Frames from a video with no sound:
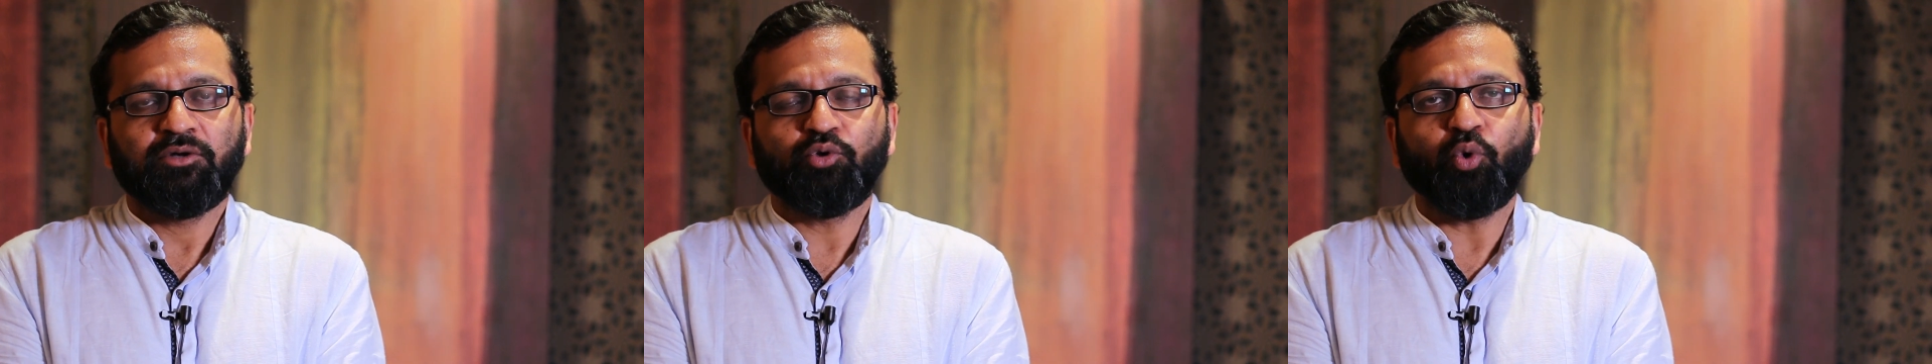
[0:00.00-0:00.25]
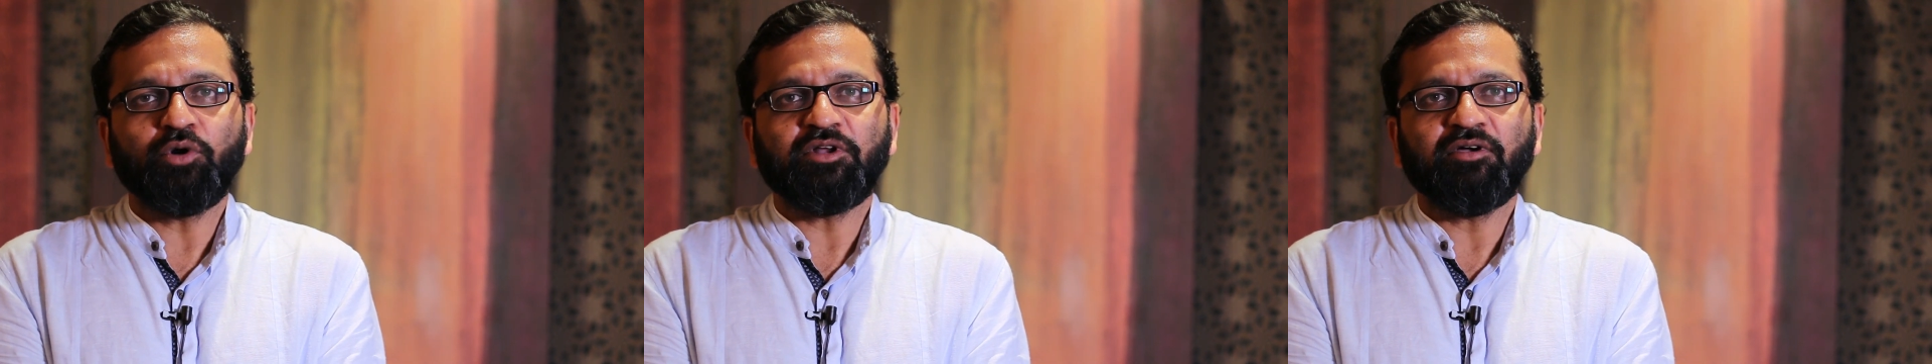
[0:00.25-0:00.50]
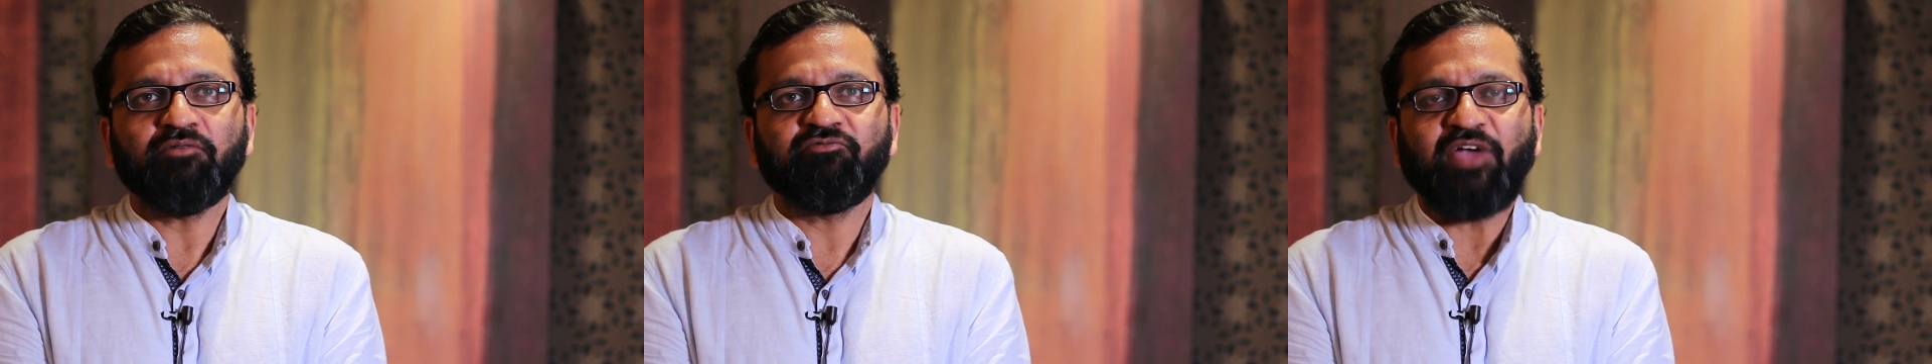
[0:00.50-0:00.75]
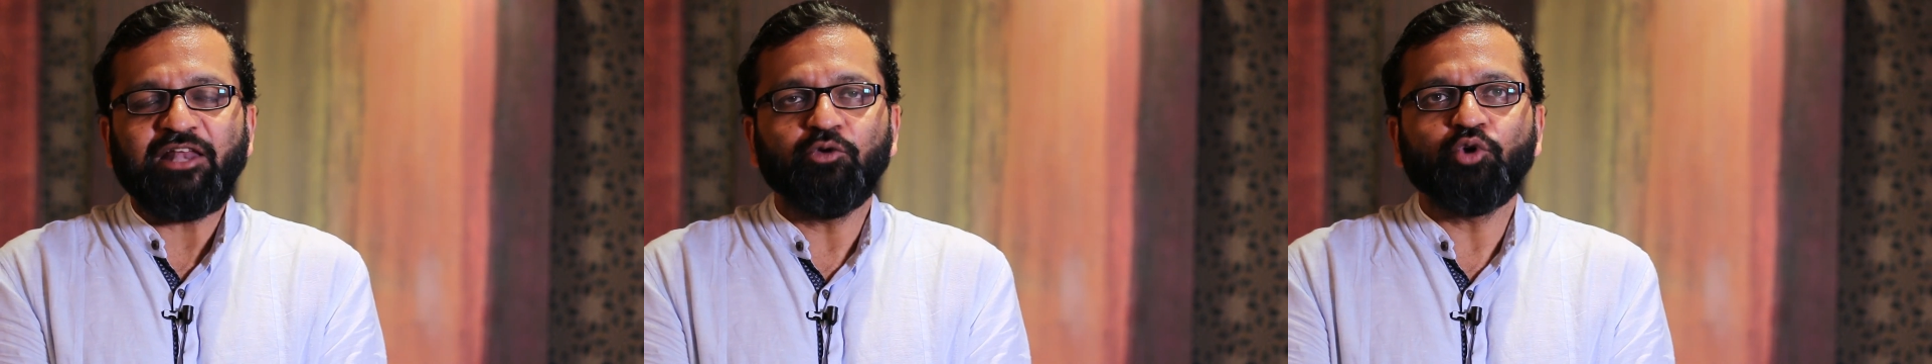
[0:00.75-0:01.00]
don't
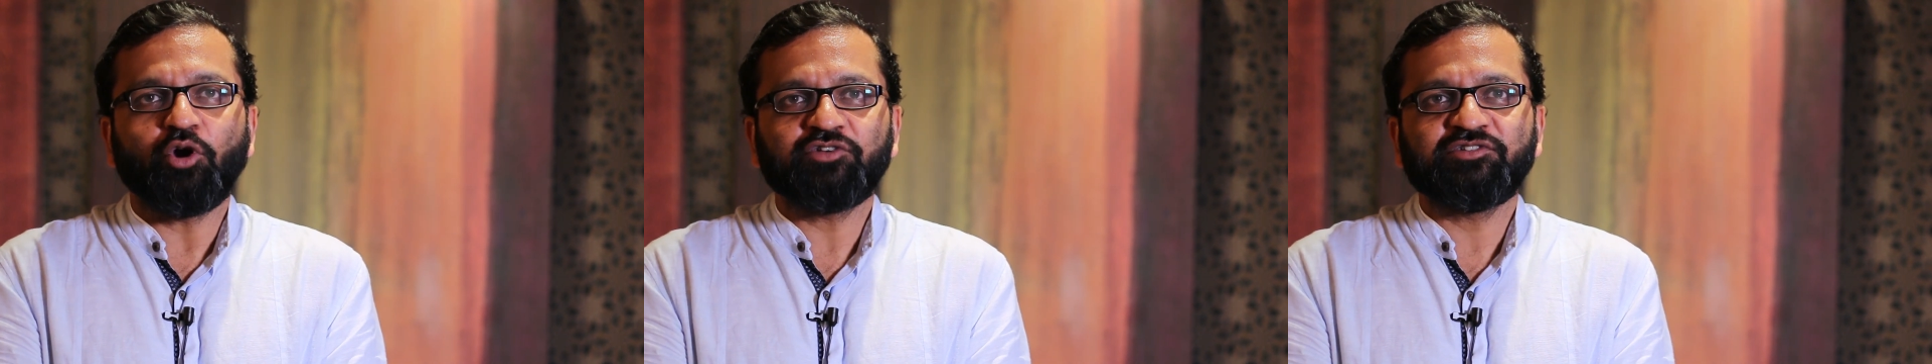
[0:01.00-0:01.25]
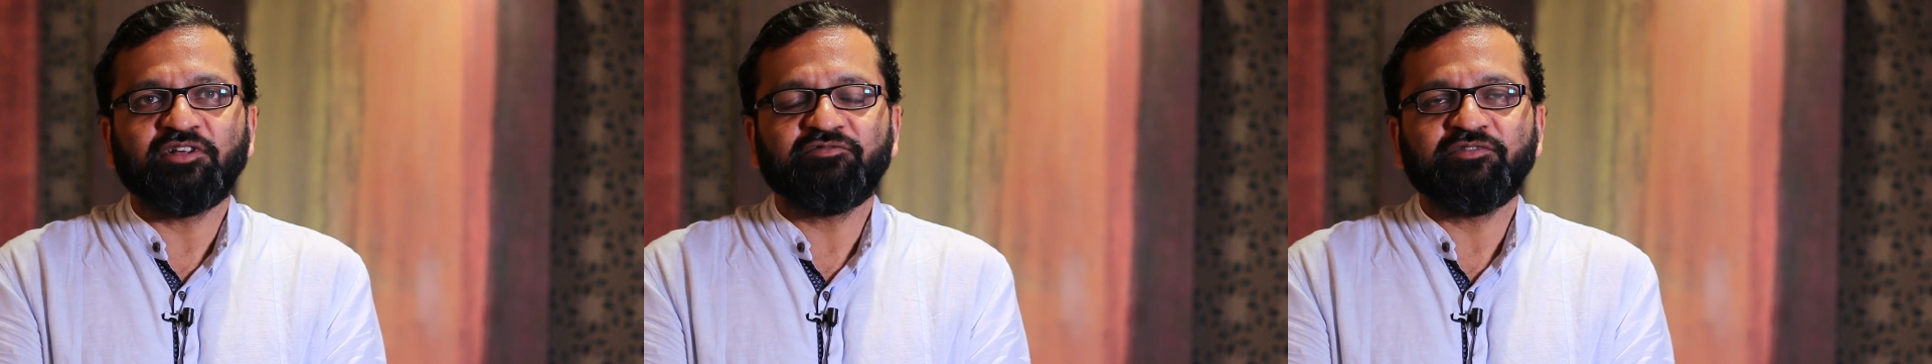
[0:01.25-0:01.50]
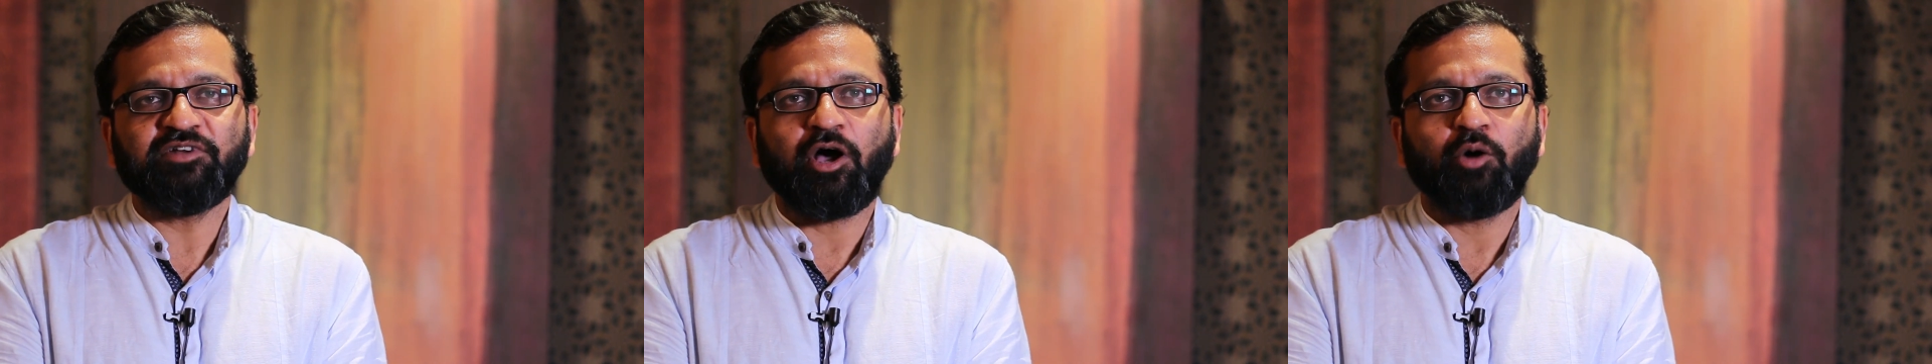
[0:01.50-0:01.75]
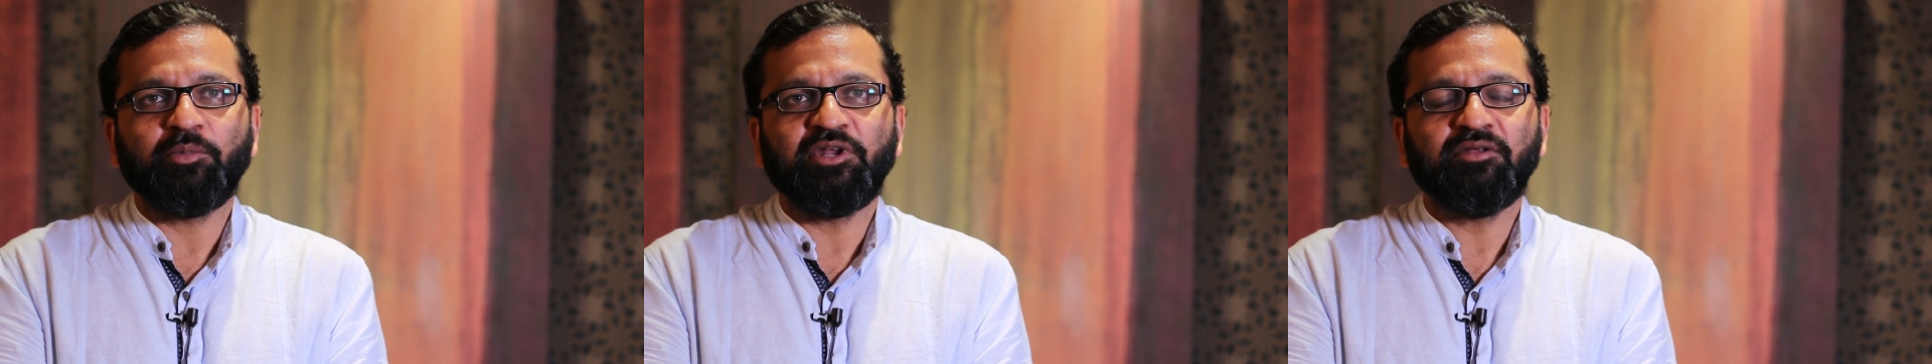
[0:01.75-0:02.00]
value yourself in
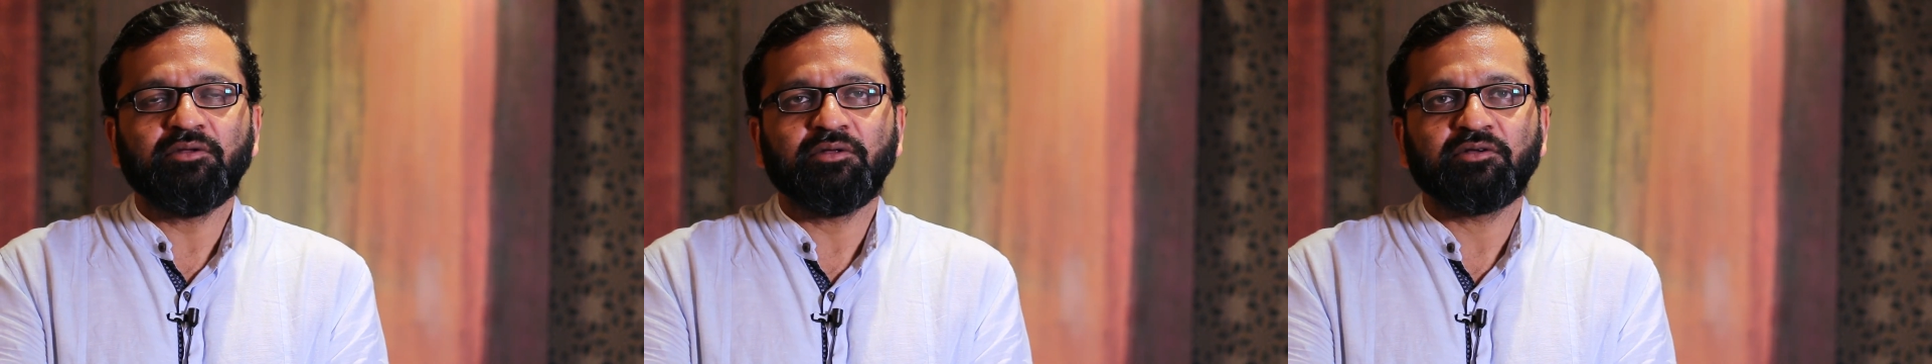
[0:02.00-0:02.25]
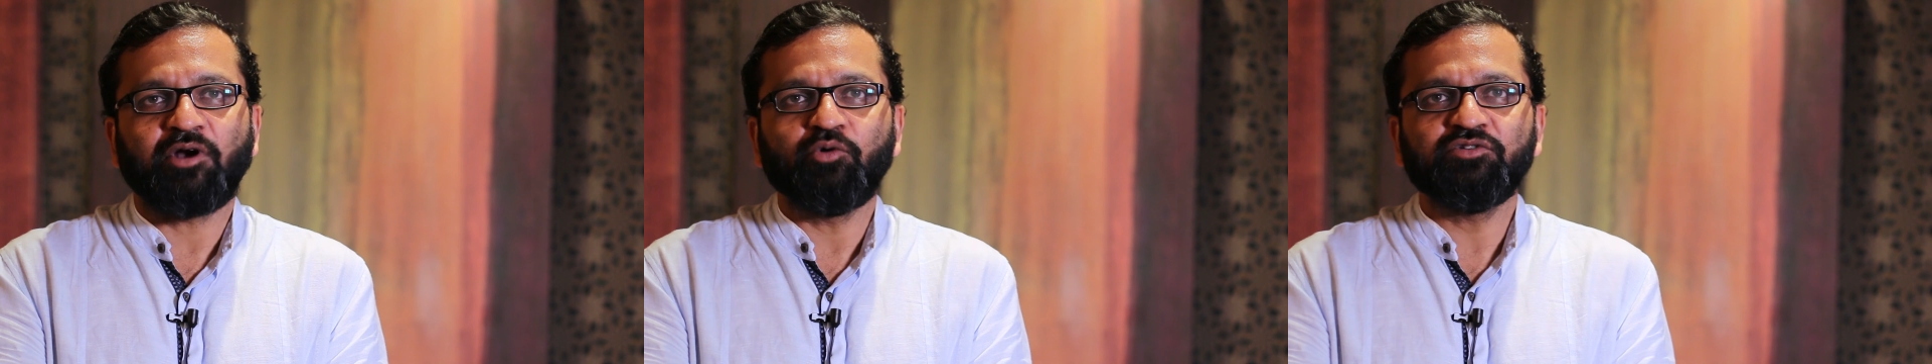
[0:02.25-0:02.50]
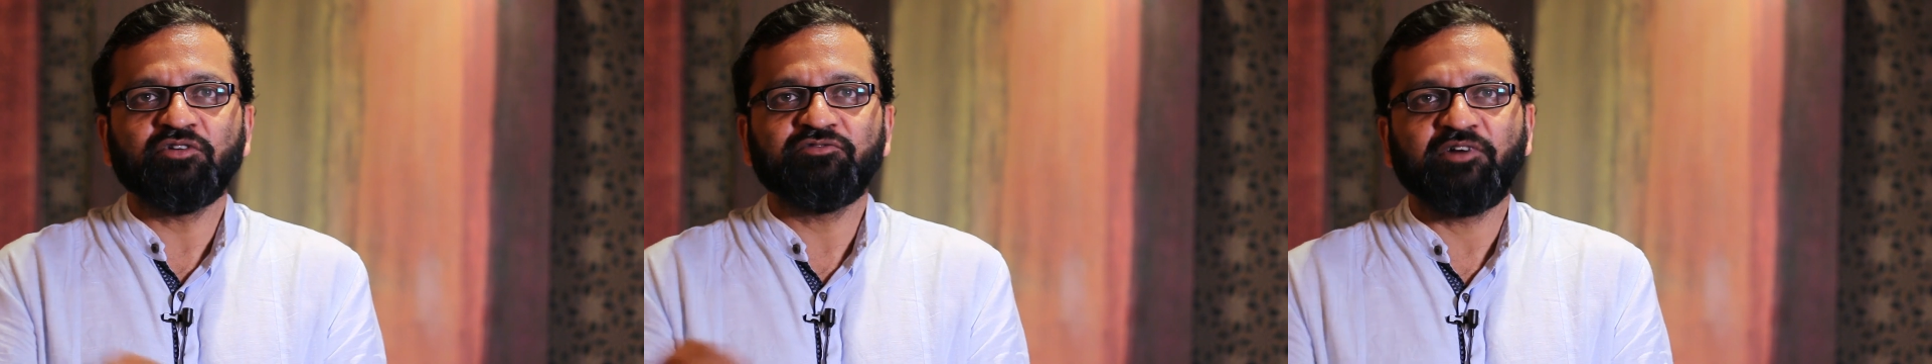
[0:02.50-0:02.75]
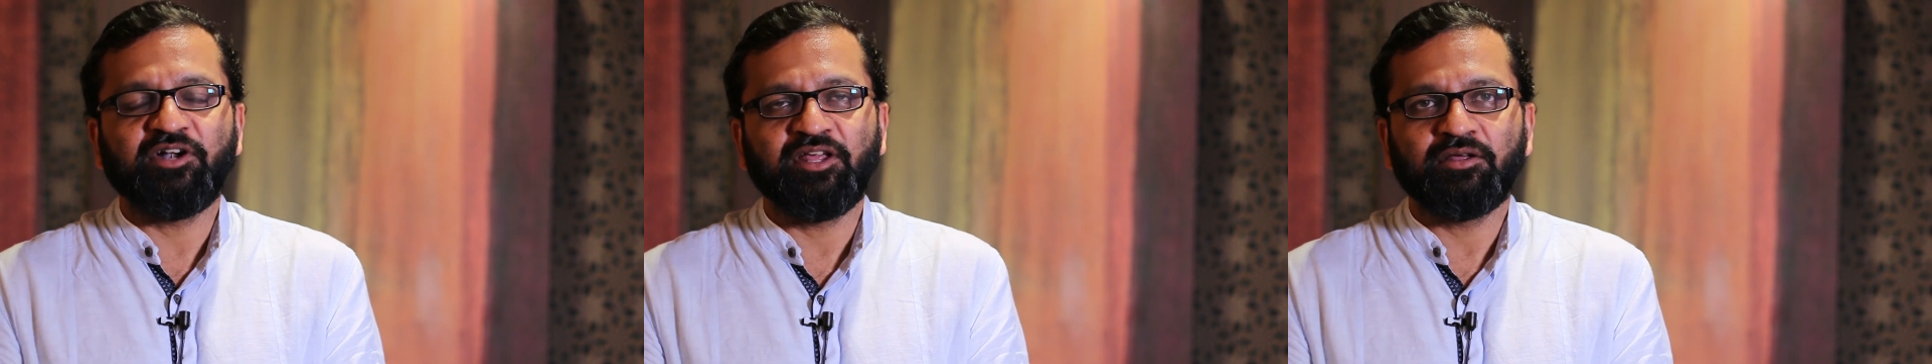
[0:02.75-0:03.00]
how many rounds of
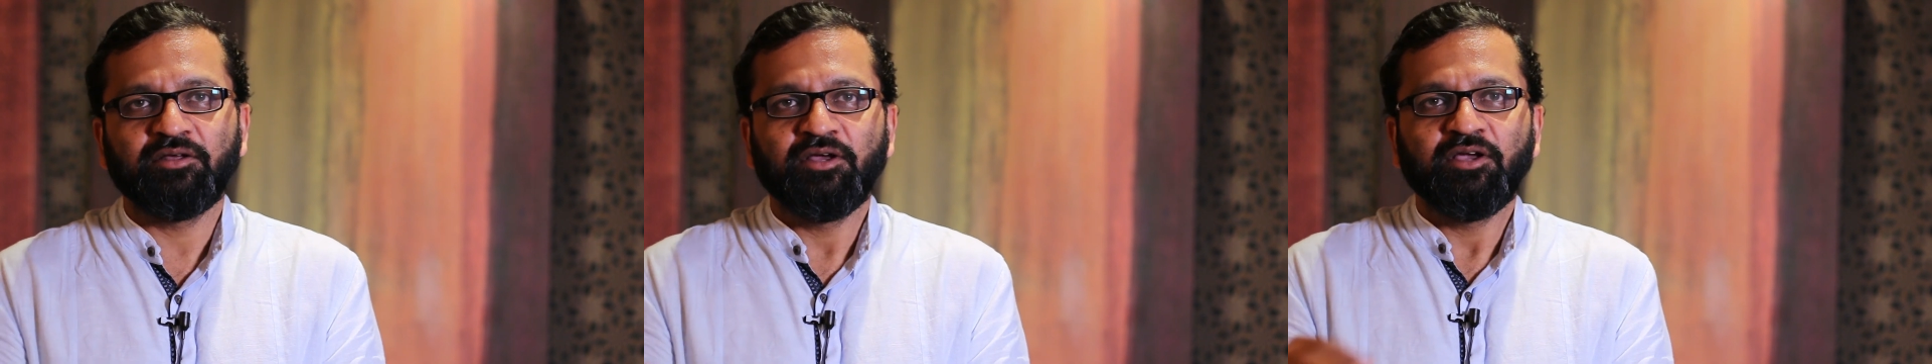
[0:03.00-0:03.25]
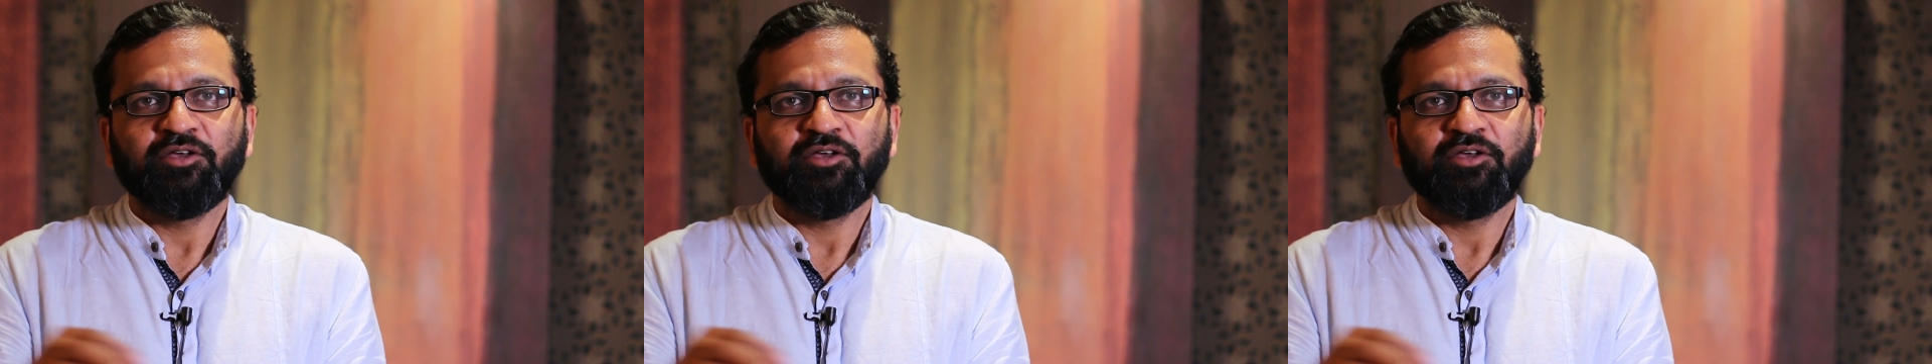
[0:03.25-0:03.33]
funding.